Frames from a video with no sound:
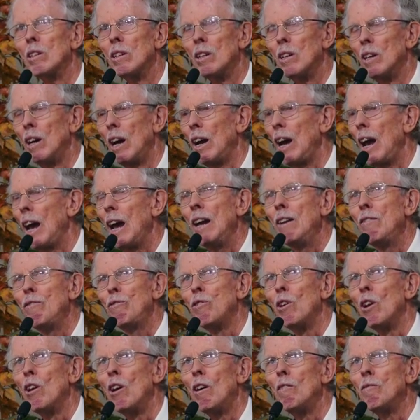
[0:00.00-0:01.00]
a
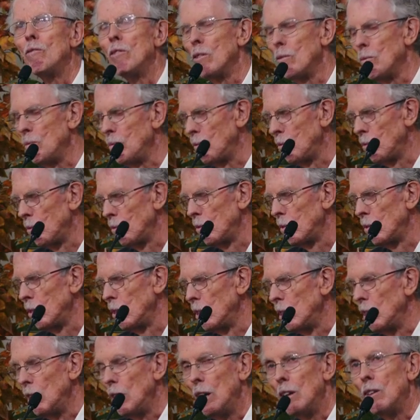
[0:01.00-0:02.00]
handful of them.
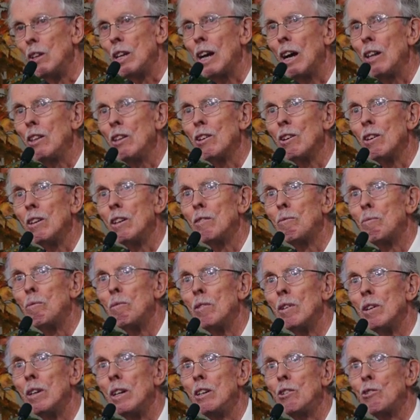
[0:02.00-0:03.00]
And the other in
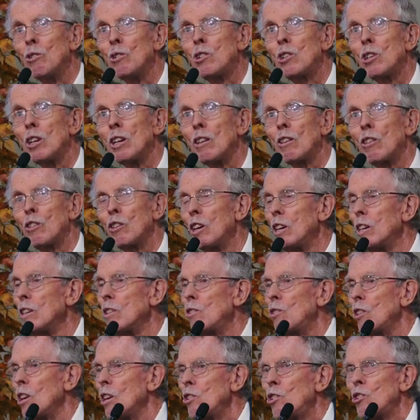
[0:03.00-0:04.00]
interesting thing
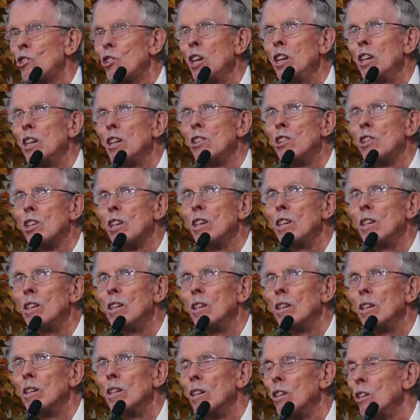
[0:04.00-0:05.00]
is there's synergy.
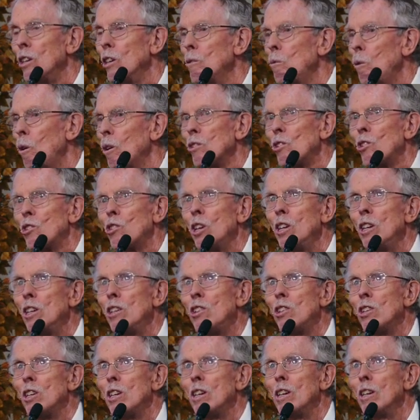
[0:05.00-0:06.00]
You know what
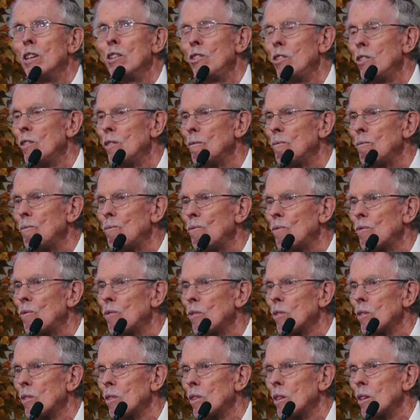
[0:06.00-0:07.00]
synergy is?
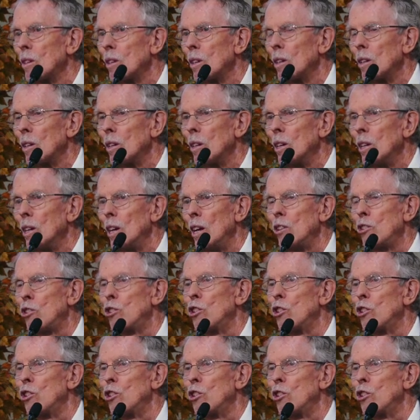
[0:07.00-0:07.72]
It's